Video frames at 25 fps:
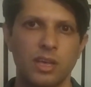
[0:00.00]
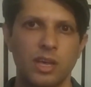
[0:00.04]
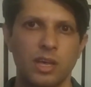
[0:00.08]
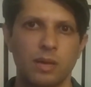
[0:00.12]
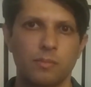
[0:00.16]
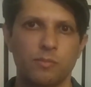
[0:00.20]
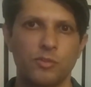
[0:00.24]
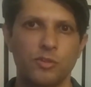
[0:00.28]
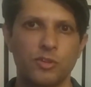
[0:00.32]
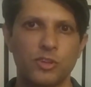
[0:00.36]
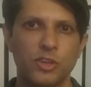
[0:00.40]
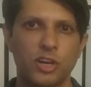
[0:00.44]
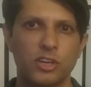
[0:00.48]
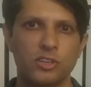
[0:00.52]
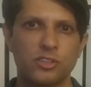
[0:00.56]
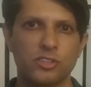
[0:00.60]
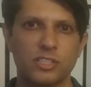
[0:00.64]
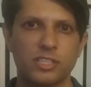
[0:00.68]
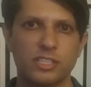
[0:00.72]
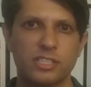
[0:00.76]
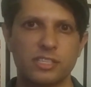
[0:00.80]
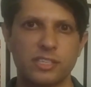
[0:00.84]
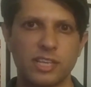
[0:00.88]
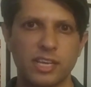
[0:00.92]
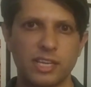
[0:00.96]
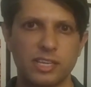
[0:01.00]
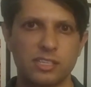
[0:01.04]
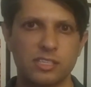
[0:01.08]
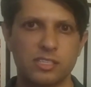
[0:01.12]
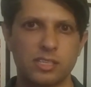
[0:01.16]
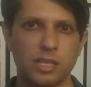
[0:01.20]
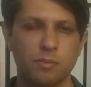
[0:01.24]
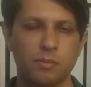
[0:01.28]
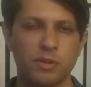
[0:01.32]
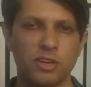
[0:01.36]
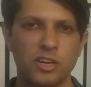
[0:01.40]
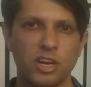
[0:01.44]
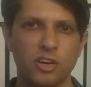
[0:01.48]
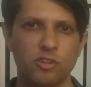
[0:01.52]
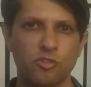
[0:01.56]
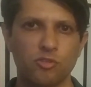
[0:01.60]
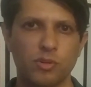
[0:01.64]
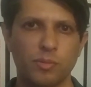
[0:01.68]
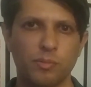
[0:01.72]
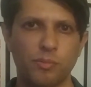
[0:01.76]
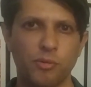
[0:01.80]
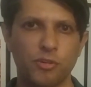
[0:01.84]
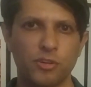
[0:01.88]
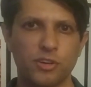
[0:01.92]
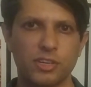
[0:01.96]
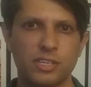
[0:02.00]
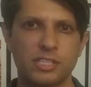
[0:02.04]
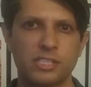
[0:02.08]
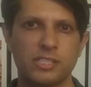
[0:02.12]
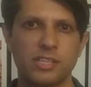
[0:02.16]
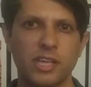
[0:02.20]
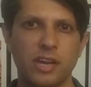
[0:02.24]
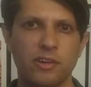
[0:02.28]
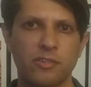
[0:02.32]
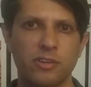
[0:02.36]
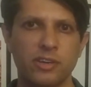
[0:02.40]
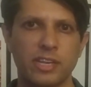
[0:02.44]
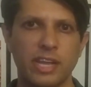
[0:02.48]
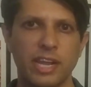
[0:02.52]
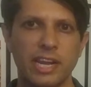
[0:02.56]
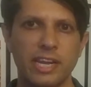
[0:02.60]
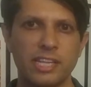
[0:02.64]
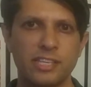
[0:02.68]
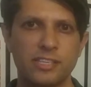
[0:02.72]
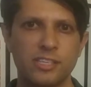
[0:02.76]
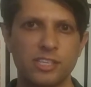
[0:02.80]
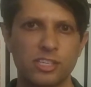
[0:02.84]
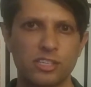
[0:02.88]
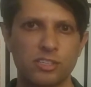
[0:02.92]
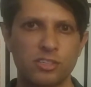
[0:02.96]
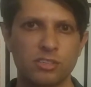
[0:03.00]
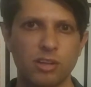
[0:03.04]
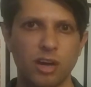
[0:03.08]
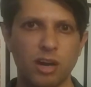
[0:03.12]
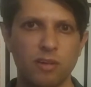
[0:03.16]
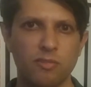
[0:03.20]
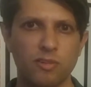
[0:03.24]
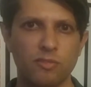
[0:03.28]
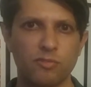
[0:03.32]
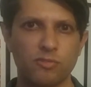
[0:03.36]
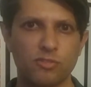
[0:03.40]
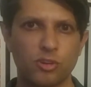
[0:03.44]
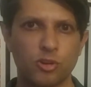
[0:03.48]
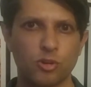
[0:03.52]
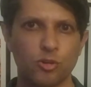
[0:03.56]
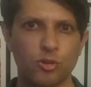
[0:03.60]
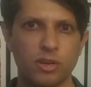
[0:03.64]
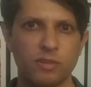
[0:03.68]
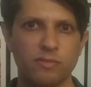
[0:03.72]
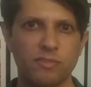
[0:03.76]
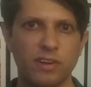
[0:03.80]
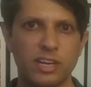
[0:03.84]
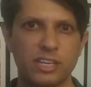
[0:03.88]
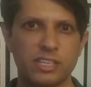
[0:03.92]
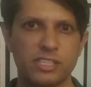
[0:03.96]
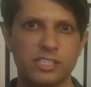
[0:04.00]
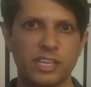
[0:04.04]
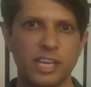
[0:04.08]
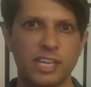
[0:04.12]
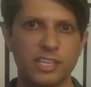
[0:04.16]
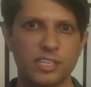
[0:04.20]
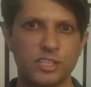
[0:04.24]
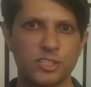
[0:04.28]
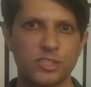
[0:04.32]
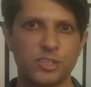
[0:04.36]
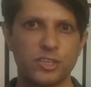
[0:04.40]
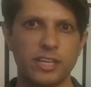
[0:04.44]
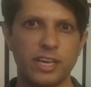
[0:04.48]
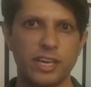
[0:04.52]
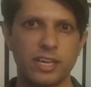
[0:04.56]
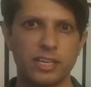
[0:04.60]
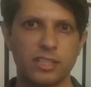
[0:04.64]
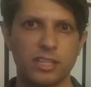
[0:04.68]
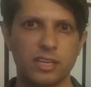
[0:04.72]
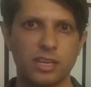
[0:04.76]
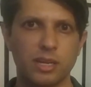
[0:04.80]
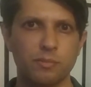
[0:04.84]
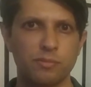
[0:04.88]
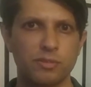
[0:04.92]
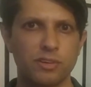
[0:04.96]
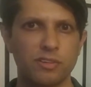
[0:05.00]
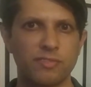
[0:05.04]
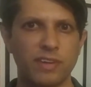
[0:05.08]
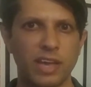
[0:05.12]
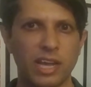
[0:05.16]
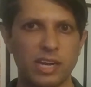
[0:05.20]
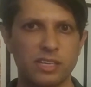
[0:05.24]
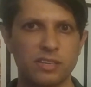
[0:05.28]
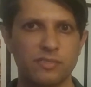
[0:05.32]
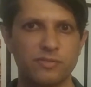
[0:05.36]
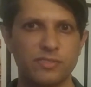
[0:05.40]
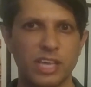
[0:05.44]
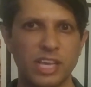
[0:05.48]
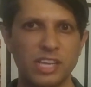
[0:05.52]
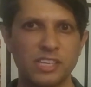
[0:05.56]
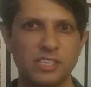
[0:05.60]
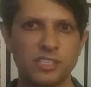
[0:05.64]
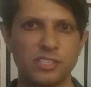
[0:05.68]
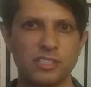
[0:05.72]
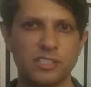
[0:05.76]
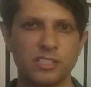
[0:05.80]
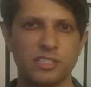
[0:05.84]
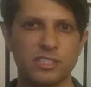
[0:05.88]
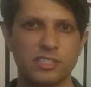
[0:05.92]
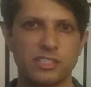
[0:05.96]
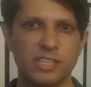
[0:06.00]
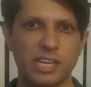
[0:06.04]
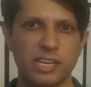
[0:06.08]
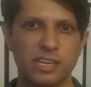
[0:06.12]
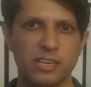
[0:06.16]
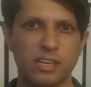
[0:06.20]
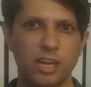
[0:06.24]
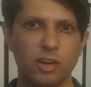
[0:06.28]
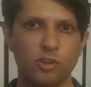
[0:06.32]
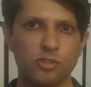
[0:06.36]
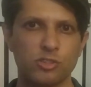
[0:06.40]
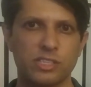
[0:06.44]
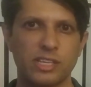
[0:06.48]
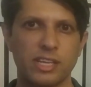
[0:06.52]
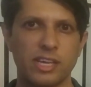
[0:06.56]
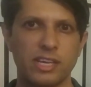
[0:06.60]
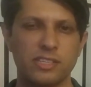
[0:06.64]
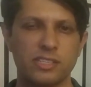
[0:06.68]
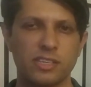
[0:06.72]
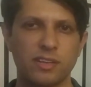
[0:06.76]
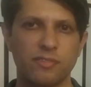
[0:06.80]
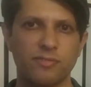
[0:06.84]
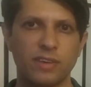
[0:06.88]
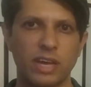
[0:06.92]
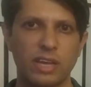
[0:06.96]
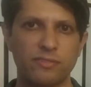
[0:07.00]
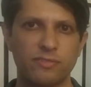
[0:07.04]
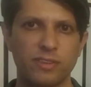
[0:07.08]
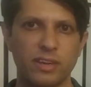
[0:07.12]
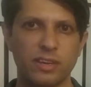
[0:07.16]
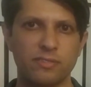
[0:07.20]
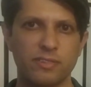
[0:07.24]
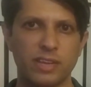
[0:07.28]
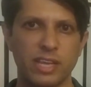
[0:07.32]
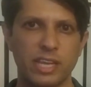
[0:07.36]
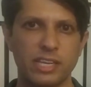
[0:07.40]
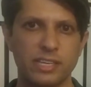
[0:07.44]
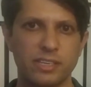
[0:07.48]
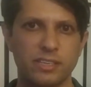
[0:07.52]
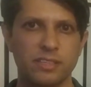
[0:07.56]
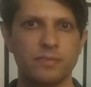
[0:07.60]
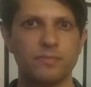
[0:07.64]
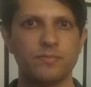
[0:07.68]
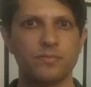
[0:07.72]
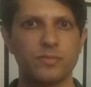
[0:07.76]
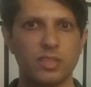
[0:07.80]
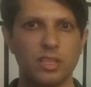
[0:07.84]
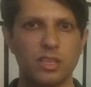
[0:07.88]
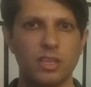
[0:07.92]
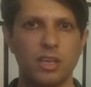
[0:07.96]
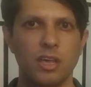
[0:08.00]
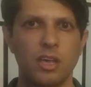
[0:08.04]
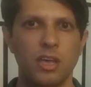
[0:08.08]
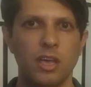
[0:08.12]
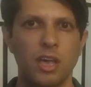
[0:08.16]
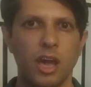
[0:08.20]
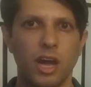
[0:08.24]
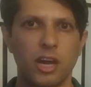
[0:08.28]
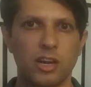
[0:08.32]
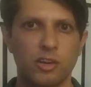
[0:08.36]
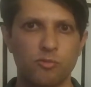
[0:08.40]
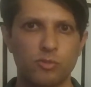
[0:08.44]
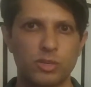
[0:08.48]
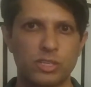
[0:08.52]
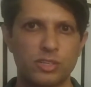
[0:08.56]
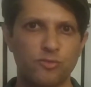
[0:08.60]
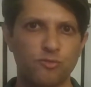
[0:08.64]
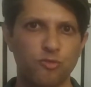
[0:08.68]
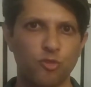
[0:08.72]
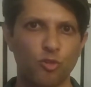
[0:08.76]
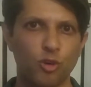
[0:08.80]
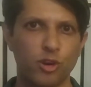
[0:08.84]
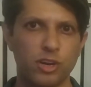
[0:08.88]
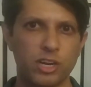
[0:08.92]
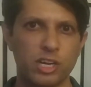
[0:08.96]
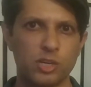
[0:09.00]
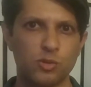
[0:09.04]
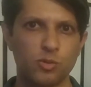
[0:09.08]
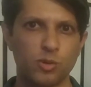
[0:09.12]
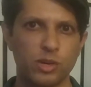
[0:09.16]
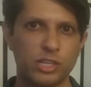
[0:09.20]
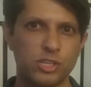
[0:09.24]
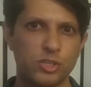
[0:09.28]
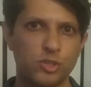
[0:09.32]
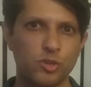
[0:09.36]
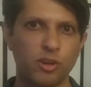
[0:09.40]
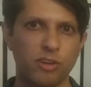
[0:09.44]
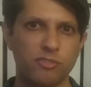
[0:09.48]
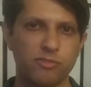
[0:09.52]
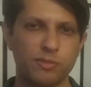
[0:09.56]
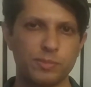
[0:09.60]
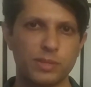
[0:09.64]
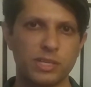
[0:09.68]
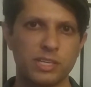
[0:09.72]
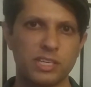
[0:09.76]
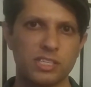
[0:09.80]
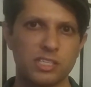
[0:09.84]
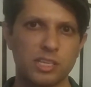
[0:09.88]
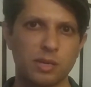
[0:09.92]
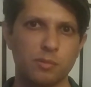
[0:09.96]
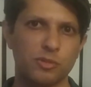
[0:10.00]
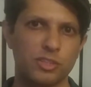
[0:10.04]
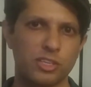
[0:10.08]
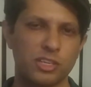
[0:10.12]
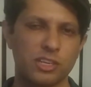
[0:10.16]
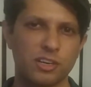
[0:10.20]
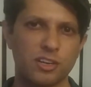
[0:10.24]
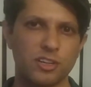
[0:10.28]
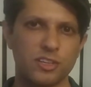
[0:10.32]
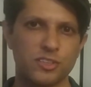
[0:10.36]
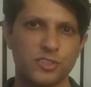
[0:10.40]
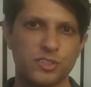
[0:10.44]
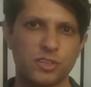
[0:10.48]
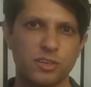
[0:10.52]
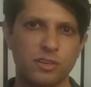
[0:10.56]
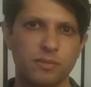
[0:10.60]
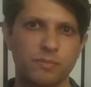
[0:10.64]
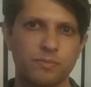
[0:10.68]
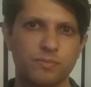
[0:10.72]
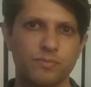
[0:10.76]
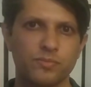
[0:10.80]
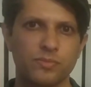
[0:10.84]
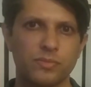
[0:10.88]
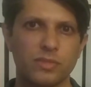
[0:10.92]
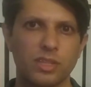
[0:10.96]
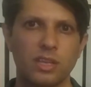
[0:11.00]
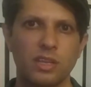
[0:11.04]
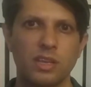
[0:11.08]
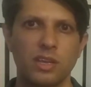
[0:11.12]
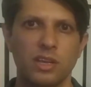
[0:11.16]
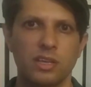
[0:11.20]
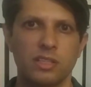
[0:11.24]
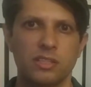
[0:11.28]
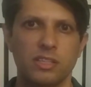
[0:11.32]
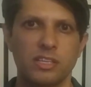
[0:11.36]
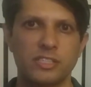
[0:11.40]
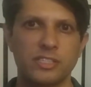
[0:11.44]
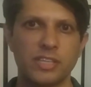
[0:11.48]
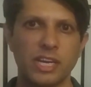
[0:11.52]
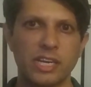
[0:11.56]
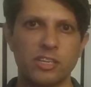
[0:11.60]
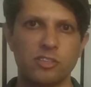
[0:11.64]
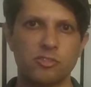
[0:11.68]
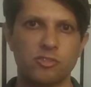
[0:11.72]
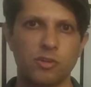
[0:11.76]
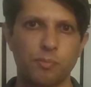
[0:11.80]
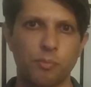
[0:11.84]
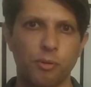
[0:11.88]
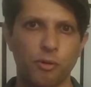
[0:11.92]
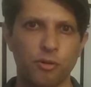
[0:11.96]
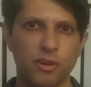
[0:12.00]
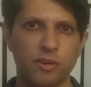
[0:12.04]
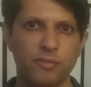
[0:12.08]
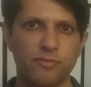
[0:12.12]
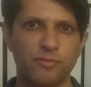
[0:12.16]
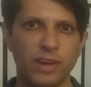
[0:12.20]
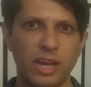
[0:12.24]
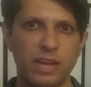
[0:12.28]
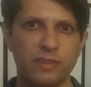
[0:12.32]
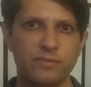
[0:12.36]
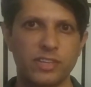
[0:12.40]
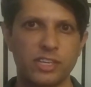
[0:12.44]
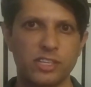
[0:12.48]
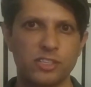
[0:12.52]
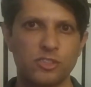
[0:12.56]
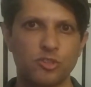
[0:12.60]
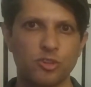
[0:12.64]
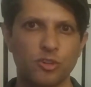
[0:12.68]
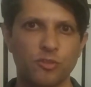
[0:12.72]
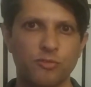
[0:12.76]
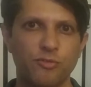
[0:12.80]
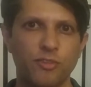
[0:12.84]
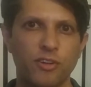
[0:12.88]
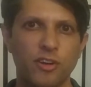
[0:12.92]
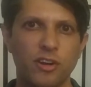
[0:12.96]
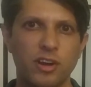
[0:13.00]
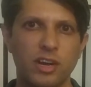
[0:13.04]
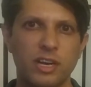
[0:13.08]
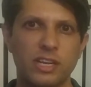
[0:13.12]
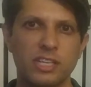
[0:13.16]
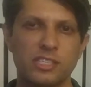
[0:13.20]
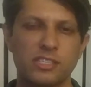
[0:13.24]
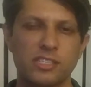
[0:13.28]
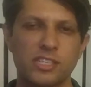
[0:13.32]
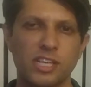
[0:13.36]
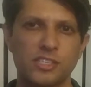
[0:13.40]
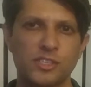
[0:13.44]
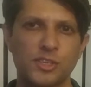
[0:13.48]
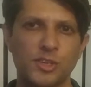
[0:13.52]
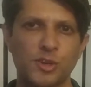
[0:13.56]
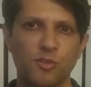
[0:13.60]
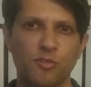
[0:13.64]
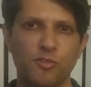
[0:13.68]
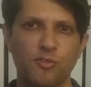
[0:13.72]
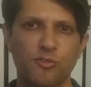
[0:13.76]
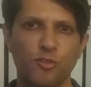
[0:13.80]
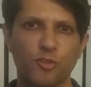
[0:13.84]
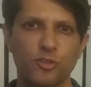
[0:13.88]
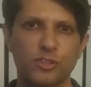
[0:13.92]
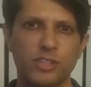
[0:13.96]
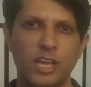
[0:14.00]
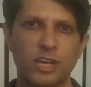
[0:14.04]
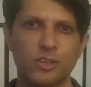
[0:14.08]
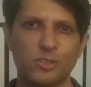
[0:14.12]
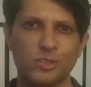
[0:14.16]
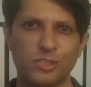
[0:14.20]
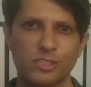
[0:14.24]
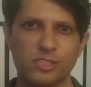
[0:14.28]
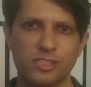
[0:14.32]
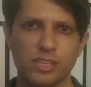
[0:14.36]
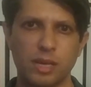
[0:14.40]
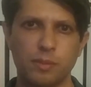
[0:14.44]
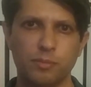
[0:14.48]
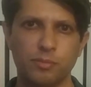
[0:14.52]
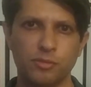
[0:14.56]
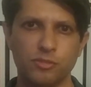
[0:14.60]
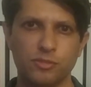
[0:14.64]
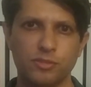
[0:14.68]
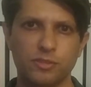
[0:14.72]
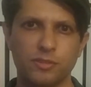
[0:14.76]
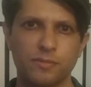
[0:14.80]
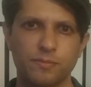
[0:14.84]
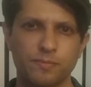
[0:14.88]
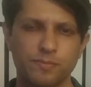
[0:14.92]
Moving on to the states, Tamil Nadu reported a staggering 86 novel coronavirus cases today. The number of active cases in the state now stands at 558, out of which 422 are from the Nizamuddin cluster. The state has reported 5 deaths so far and has tested over 4,000 samples.